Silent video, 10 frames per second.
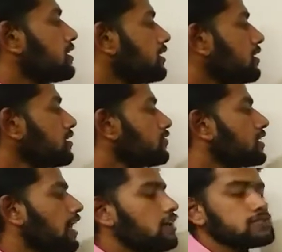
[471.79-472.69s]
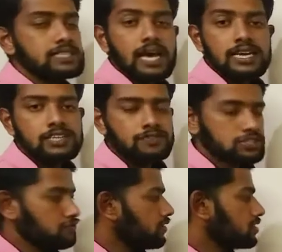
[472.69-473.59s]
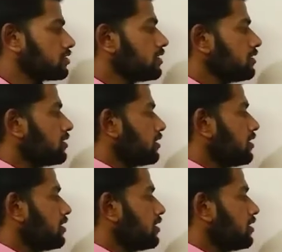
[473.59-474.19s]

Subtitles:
Here we have tan inverse function.